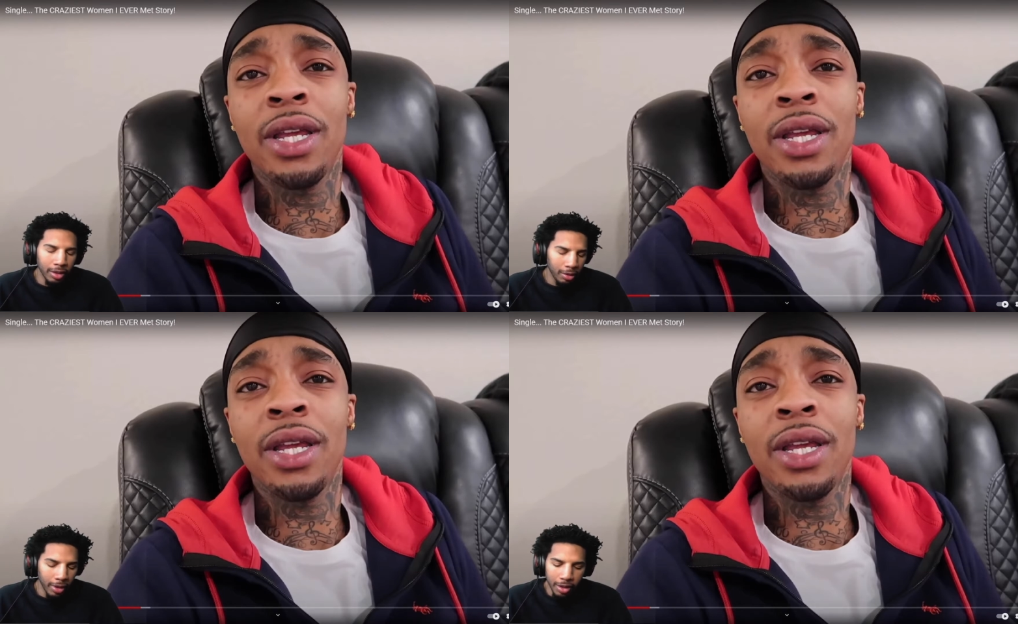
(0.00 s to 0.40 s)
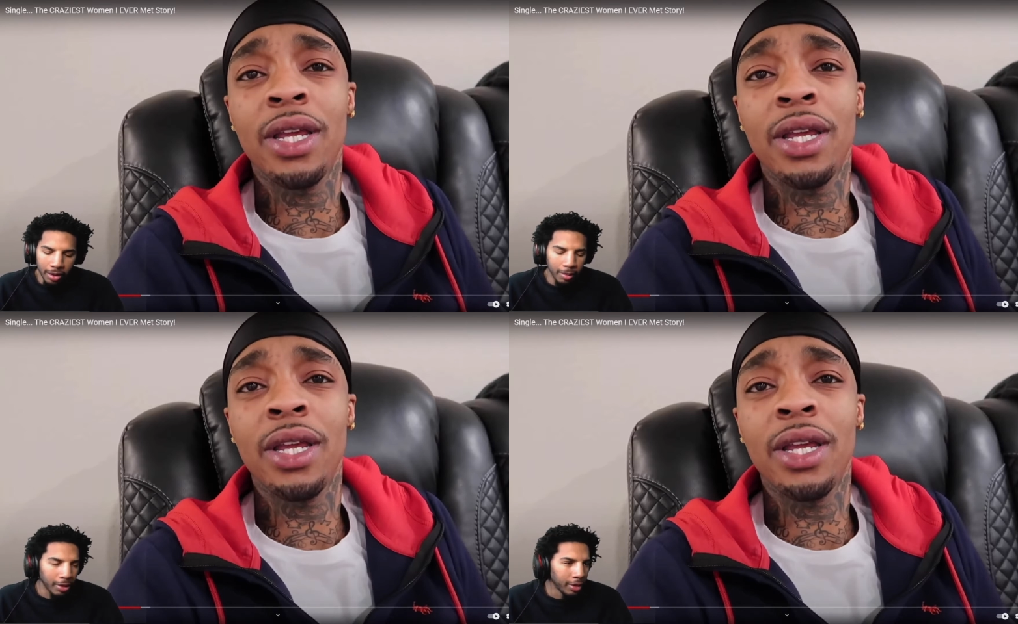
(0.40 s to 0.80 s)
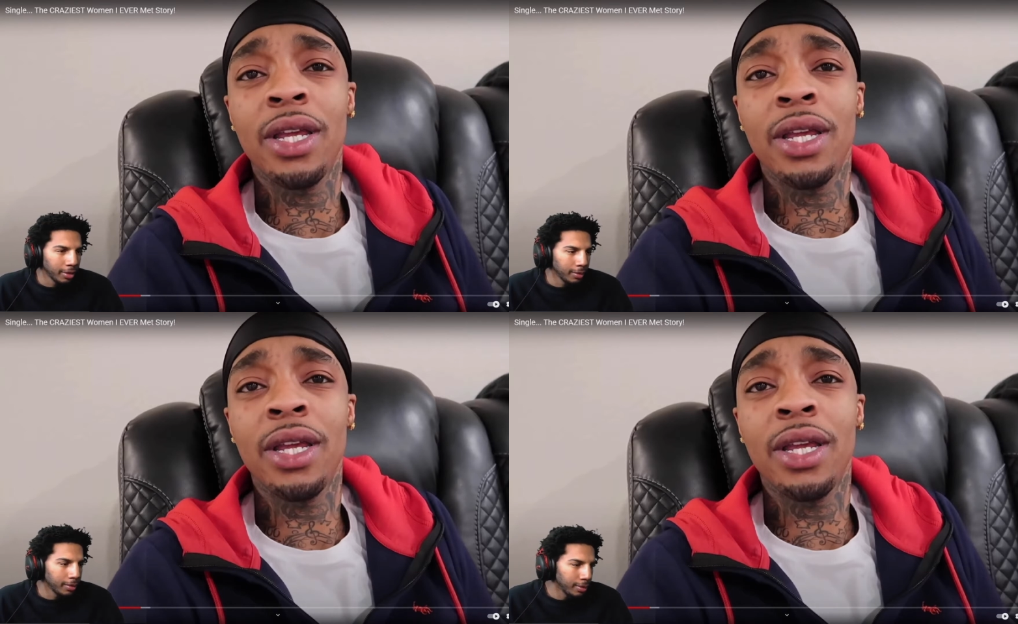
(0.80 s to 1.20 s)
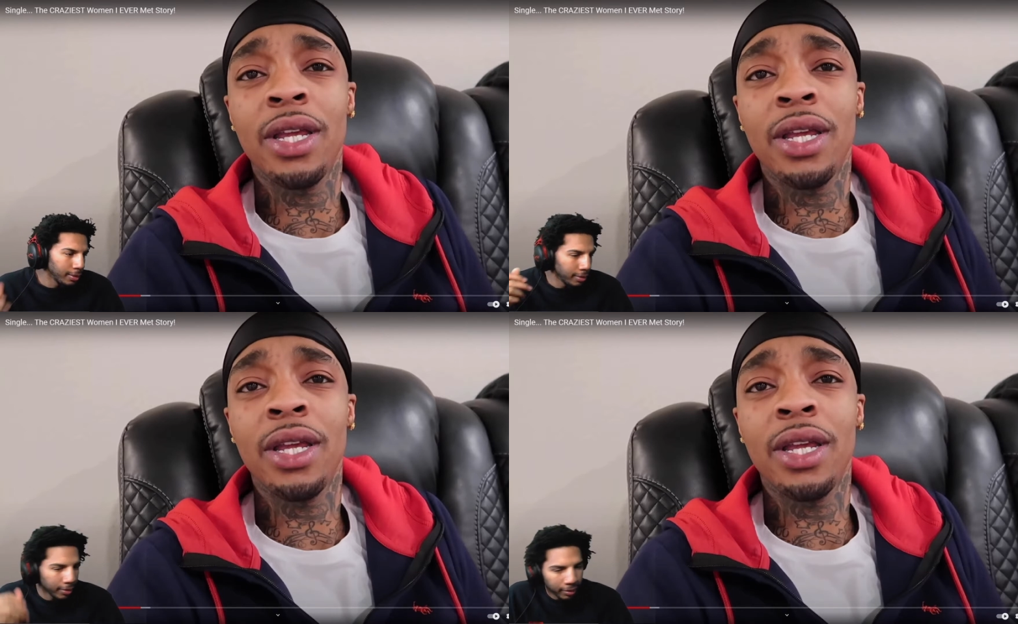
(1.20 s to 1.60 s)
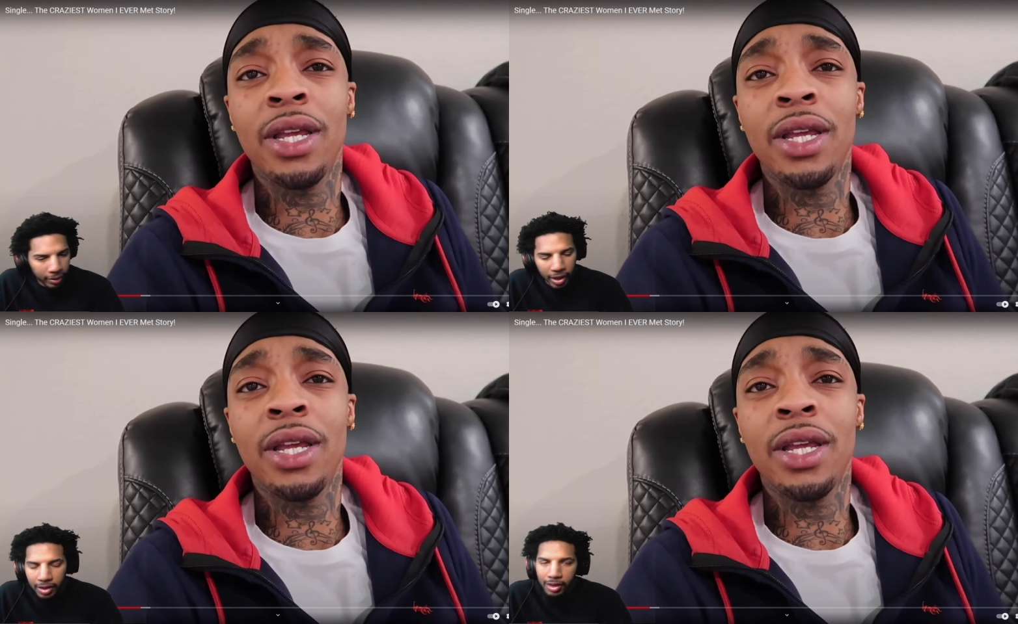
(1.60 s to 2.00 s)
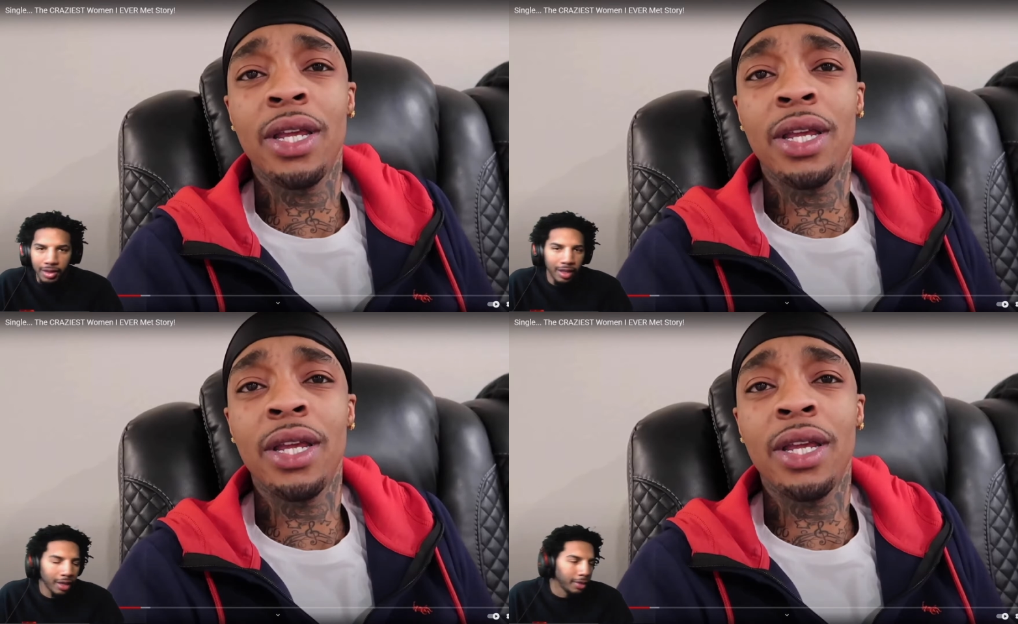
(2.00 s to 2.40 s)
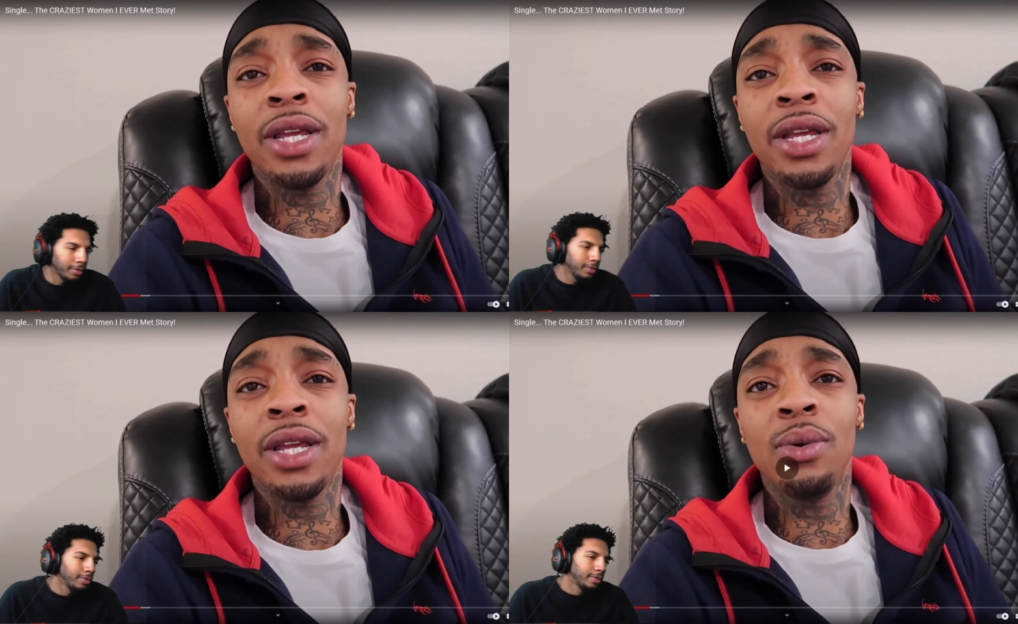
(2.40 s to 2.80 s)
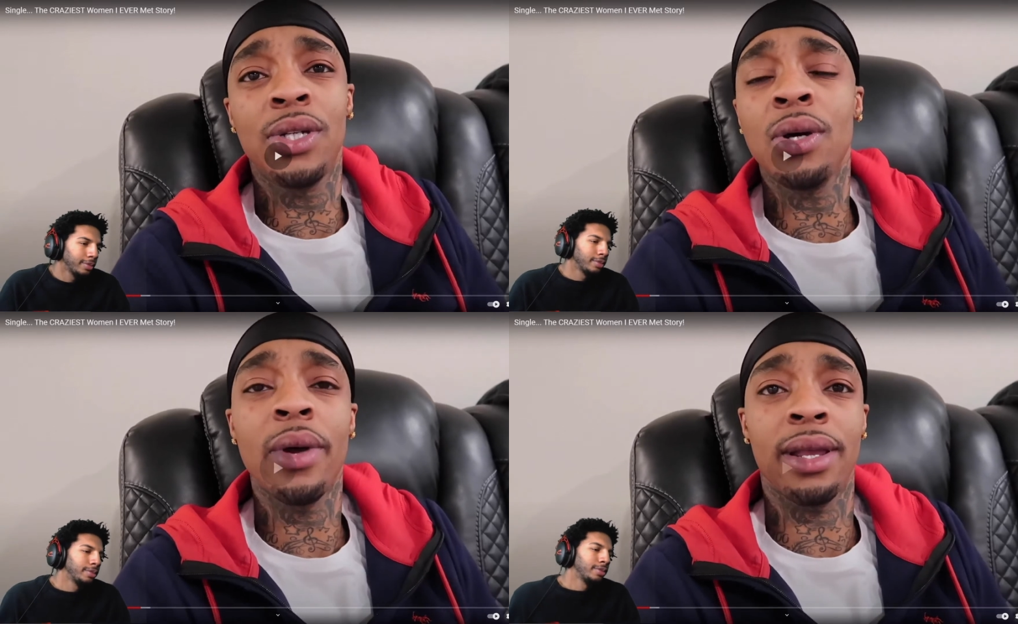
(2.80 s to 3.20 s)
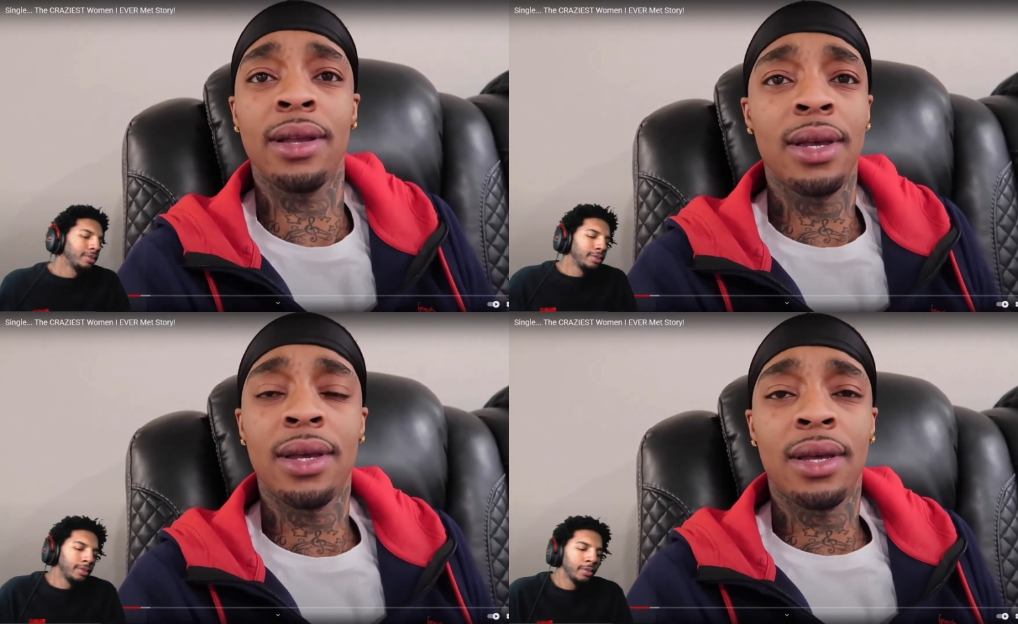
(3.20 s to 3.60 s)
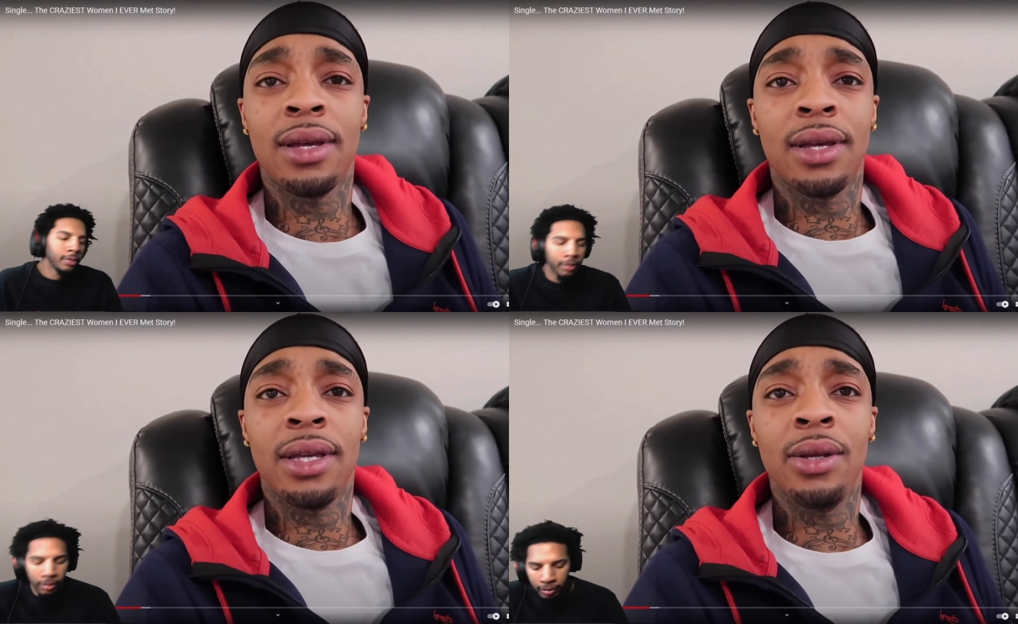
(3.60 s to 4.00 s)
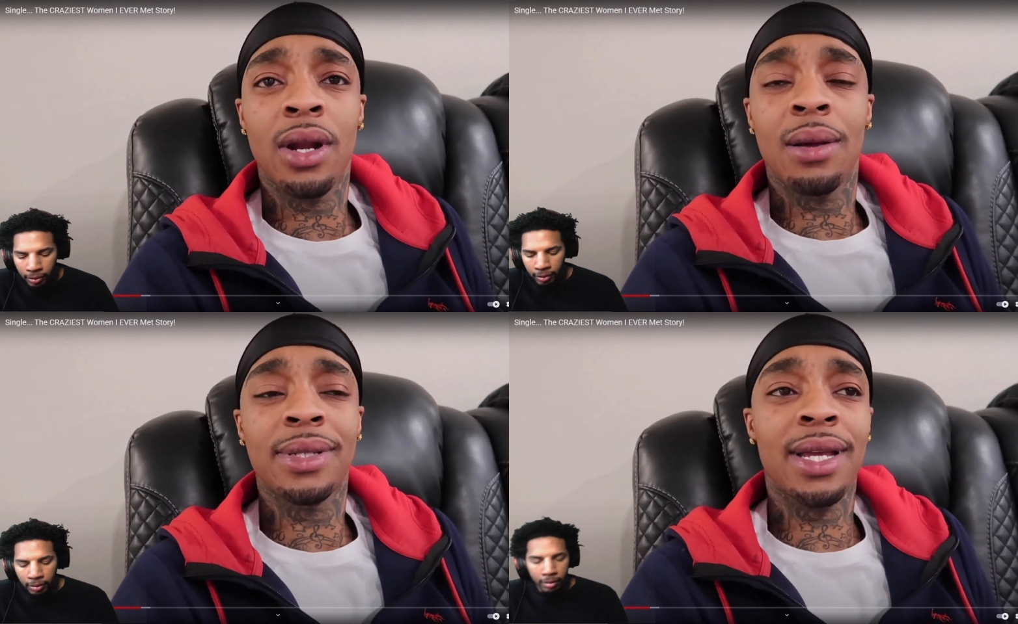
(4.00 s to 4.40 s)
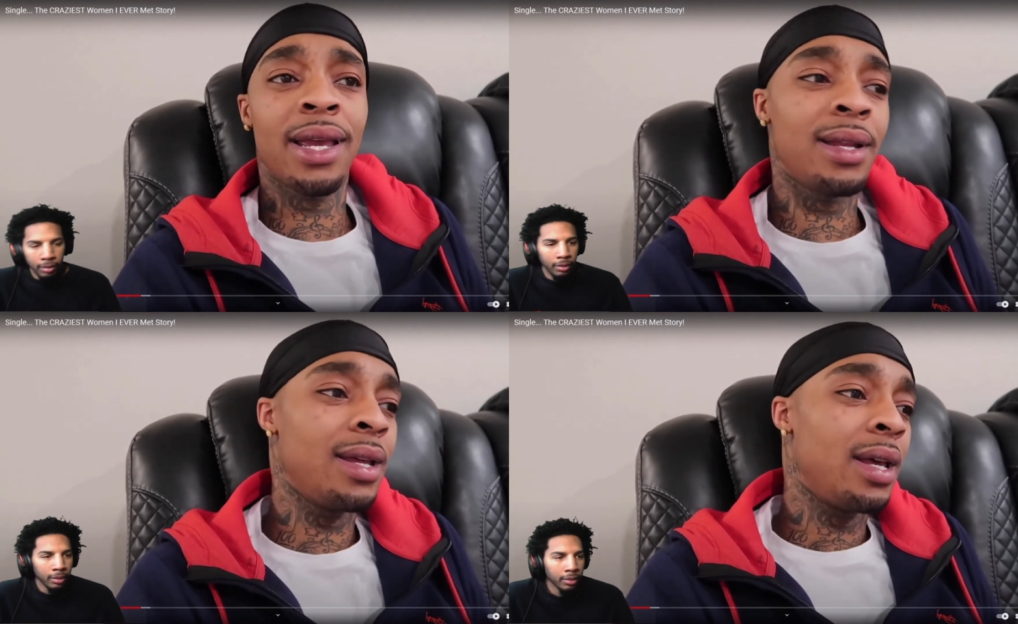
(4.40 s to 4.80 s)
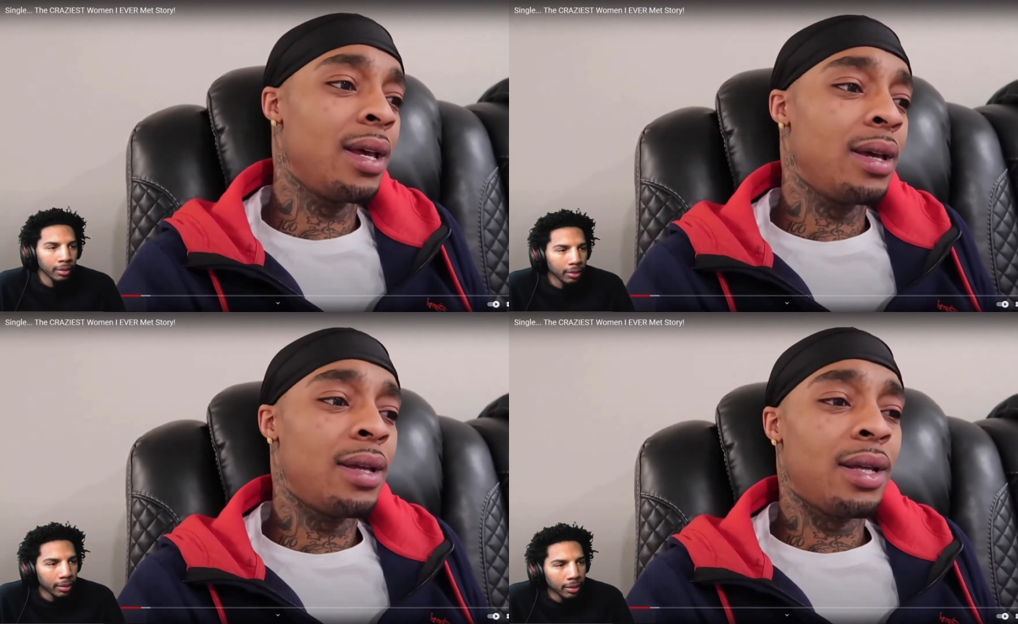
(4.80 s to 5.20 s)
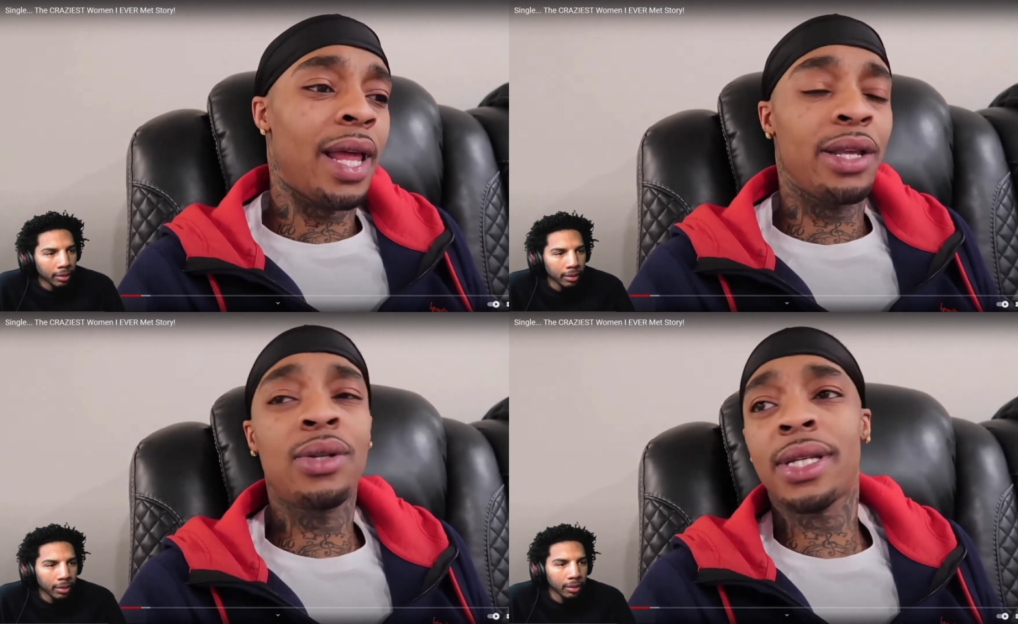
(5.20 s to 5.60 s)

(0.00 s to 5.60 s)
Speaker 1: crazy, bro. That's insane.
Speaker 2: What are you doing? You know what I'm saying? Like